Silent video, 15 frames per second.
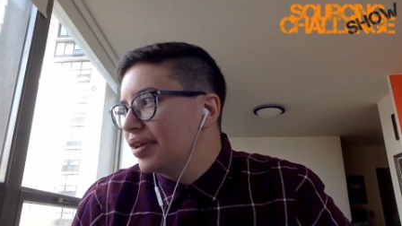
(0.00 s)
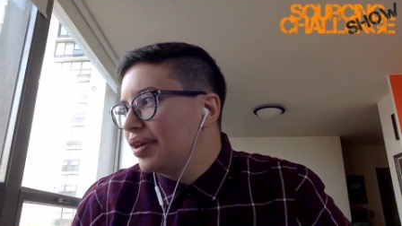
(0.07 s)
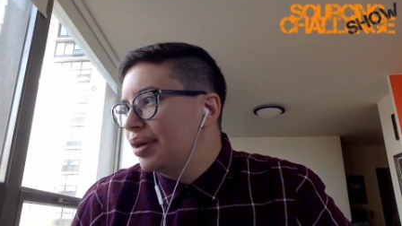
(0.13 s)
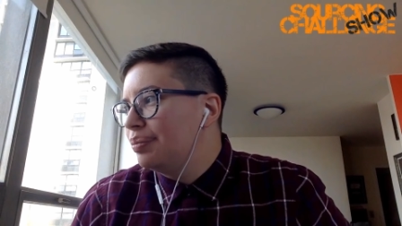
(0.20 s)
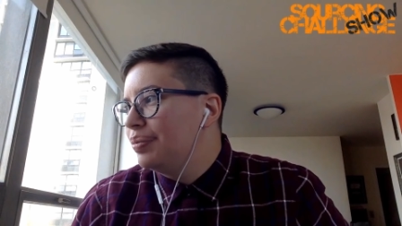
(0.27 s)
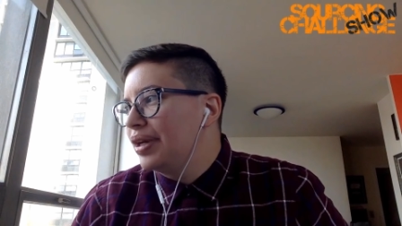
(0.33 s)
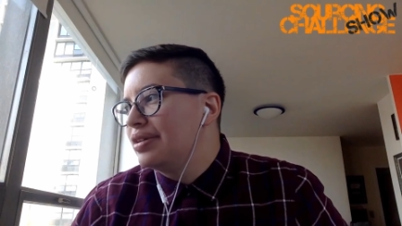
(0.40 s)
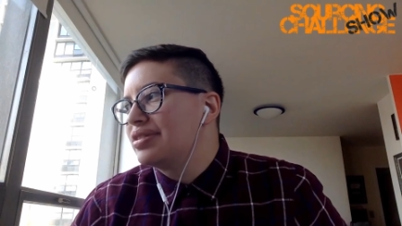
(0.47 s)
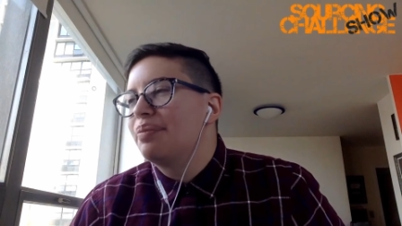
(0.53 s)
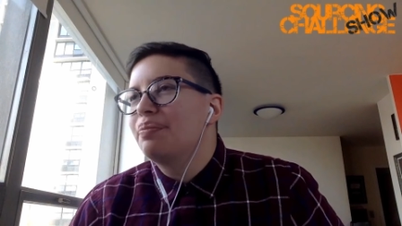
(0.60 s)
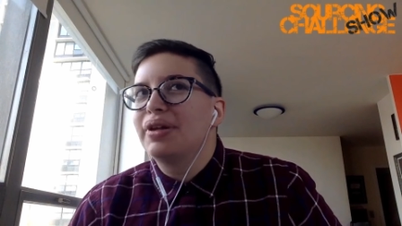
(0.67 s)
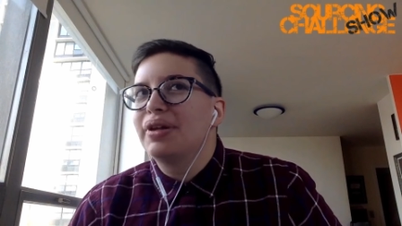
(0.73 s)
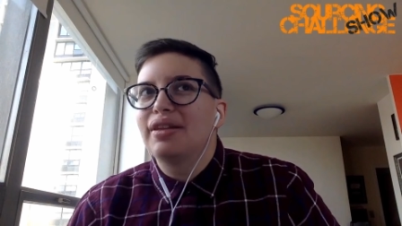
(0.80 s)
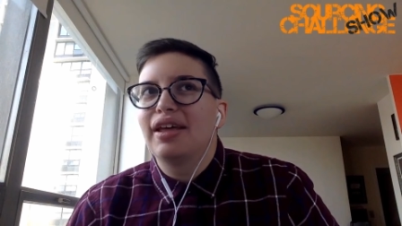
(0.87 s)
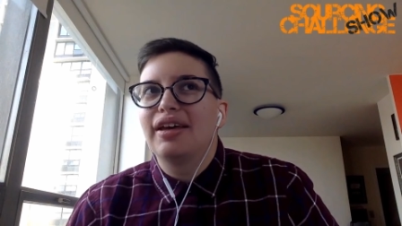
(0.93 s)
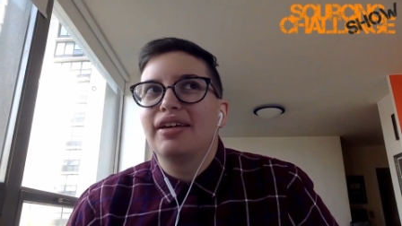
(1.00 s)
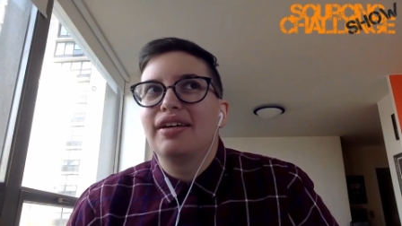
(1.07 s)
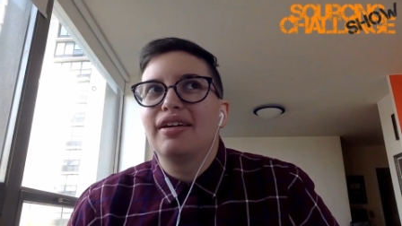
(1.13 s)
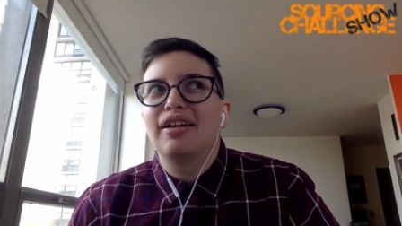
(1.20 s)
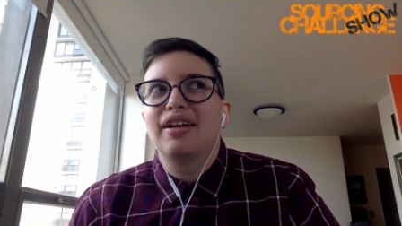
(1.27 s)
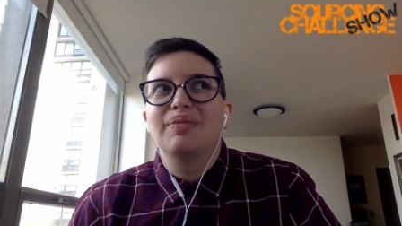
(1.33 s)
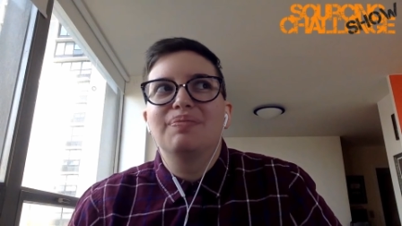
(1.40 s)
some of like our
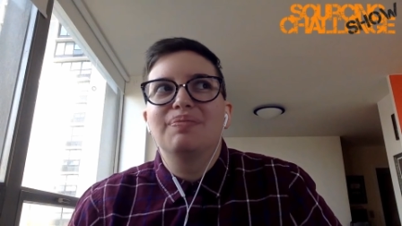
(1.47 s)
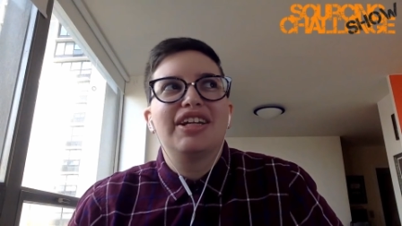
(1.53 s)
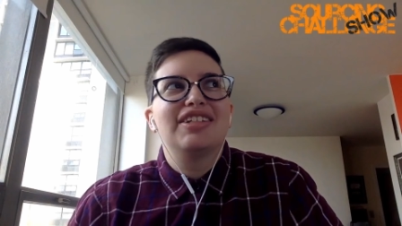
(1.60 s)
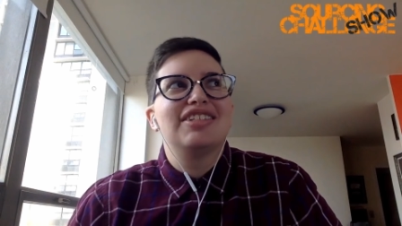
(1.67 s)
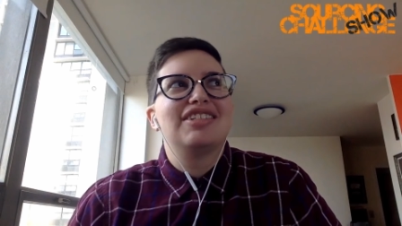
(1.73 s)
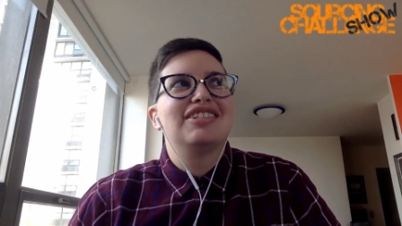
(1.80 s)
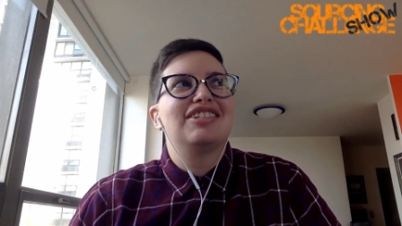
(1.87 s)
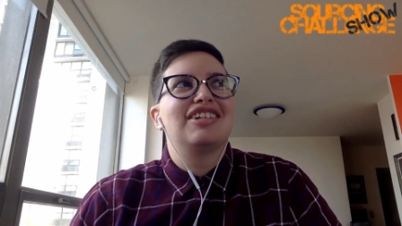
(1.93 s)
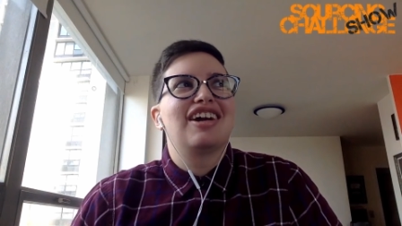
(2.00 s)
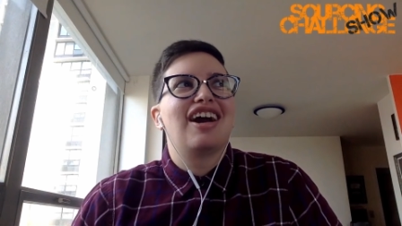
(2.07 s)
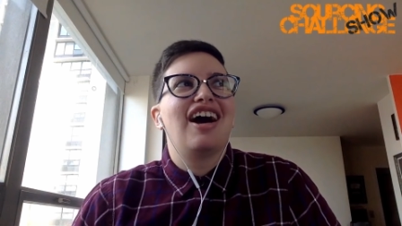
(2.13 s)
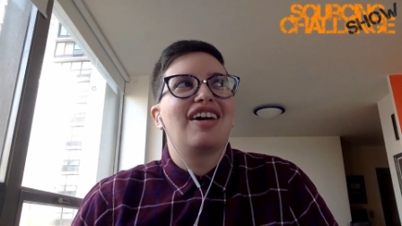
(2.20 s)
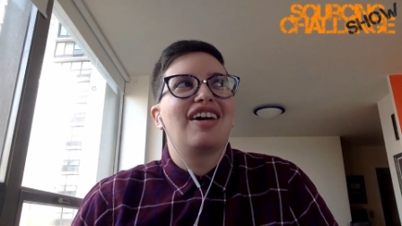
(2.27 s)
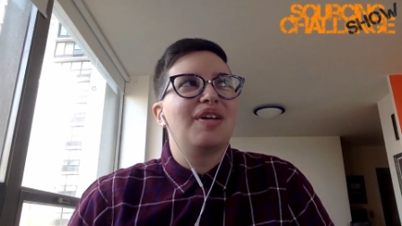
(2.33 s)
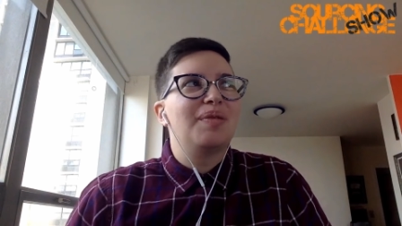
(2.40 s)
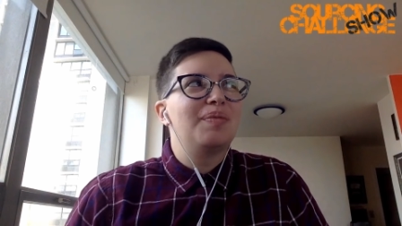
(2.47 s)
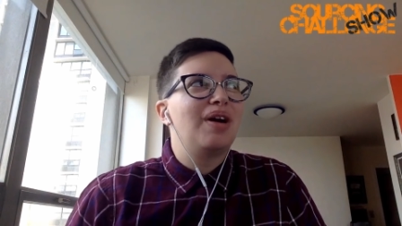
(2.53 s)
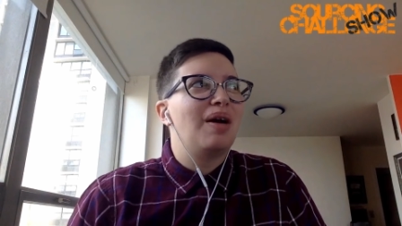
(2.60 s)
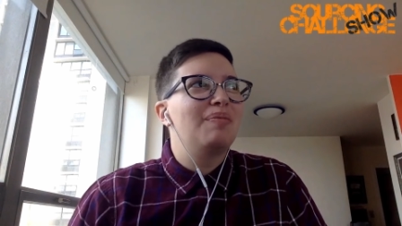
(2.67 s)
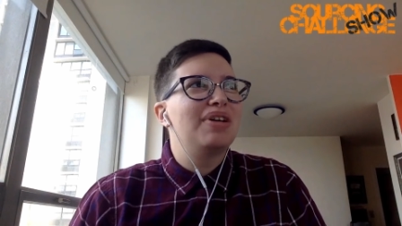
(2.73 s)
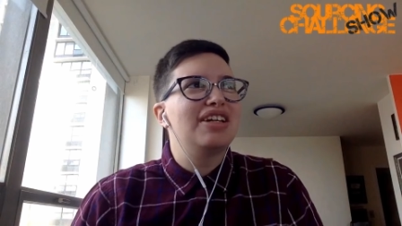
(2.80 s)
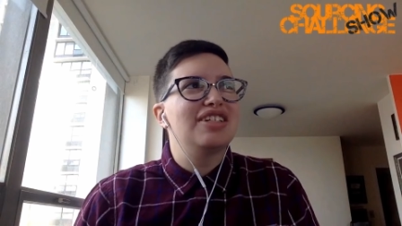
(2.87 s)
biggest
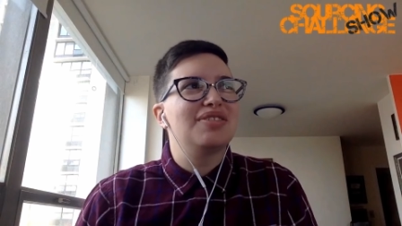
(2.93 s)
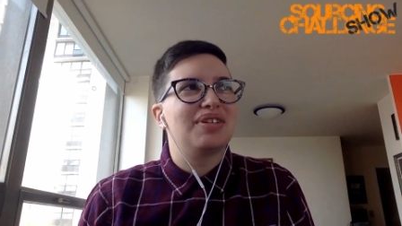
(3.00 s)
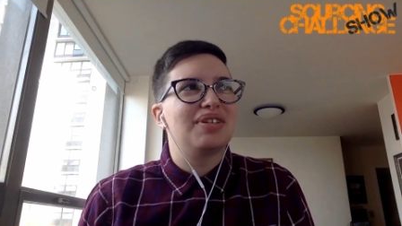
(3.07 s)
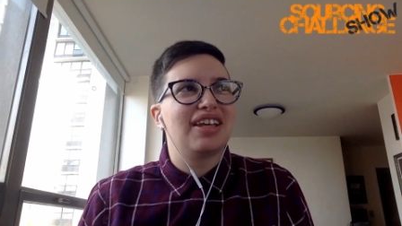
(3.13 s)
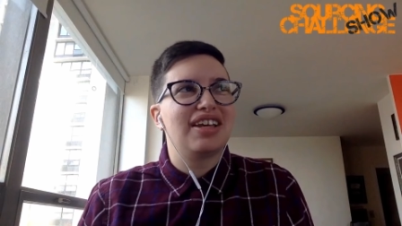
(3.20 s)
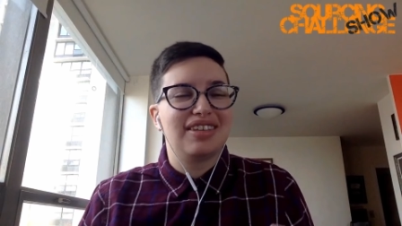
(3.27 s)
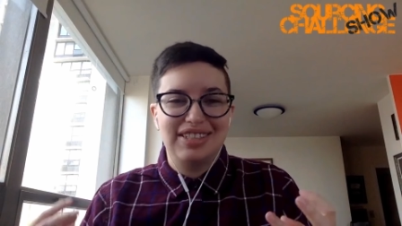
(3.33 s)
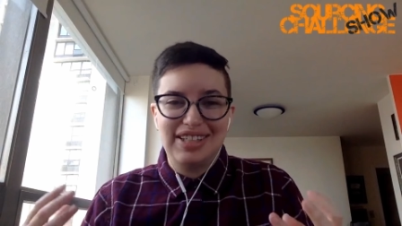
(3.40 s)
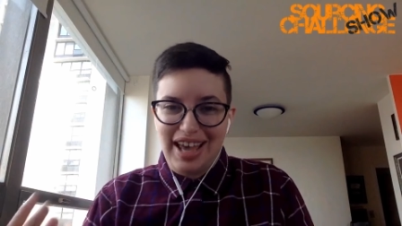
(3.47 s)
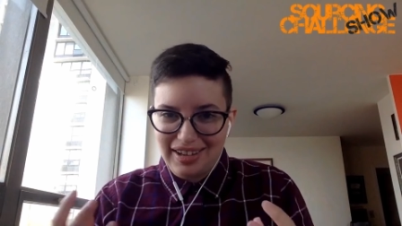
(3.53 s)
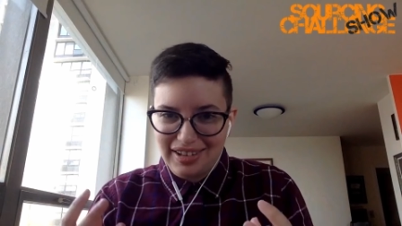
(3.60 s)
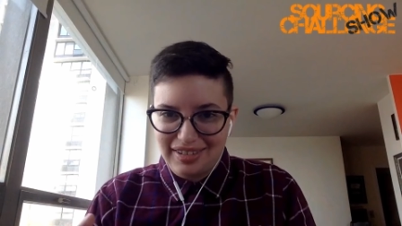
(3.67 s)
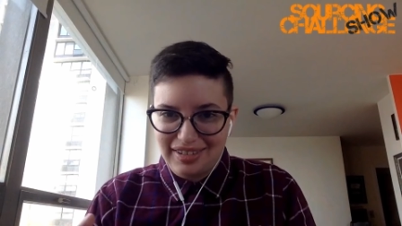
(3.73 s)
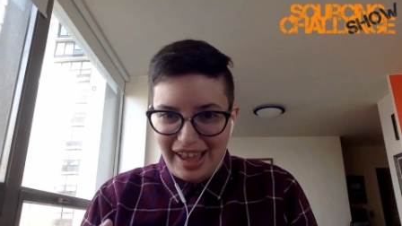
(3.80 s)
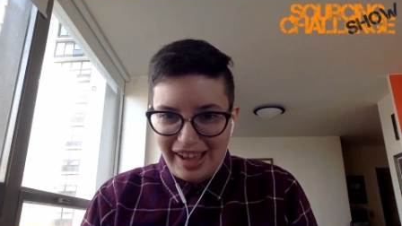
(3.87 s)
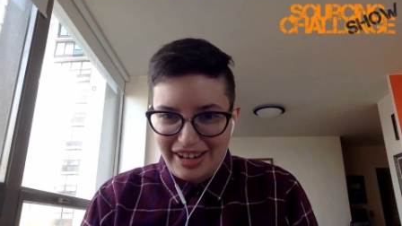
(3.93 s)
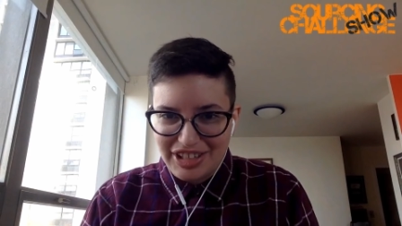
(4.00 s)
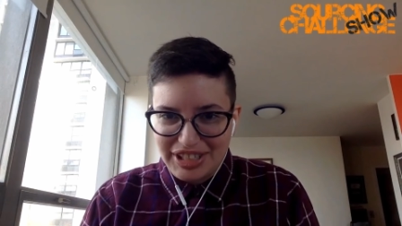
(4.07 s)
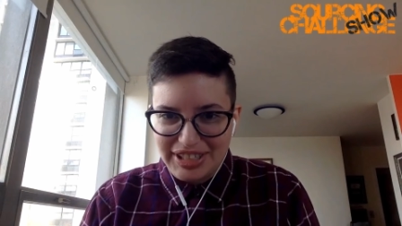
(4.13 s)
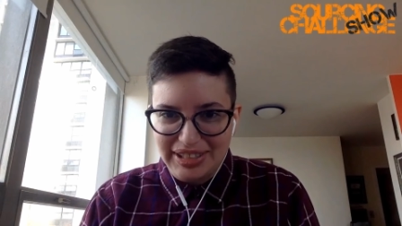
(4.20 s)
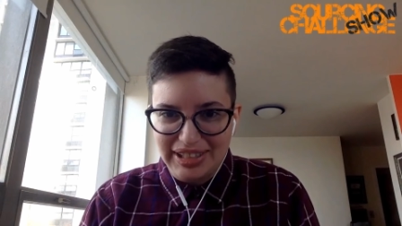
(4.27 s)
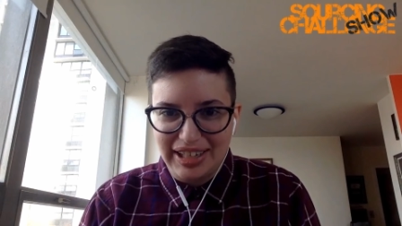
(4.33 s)
Chicago companies where like the tech
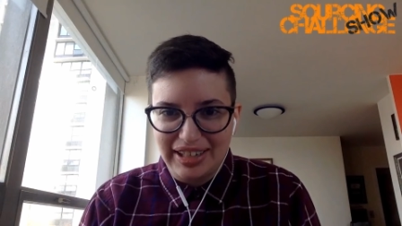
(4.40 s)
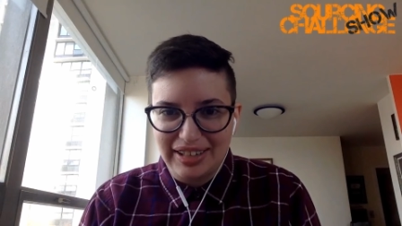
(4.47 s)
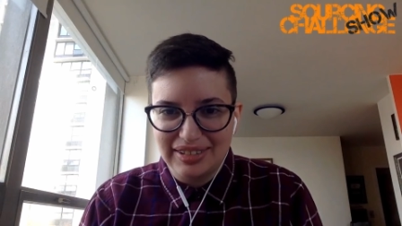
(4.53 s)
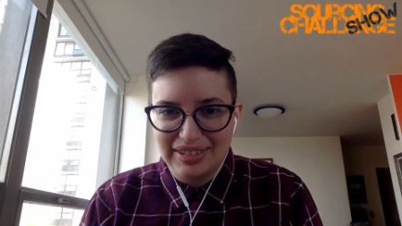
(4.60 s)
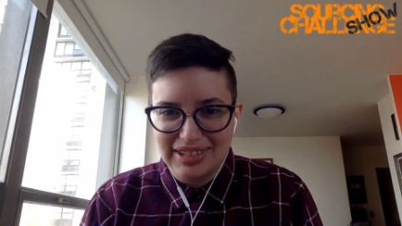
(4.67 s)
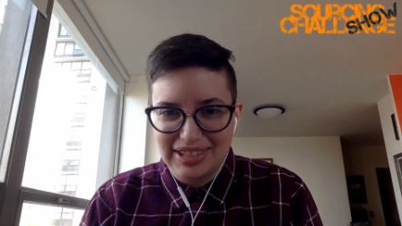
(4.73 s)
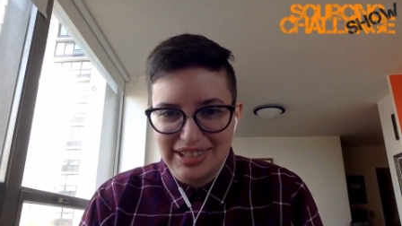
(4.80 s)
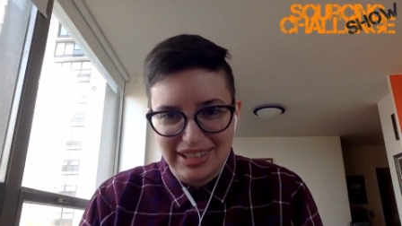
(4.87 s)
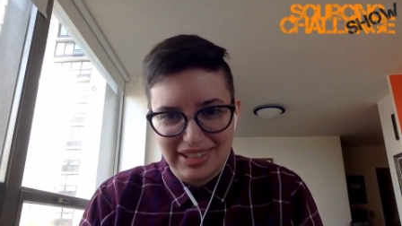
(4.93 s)
actually like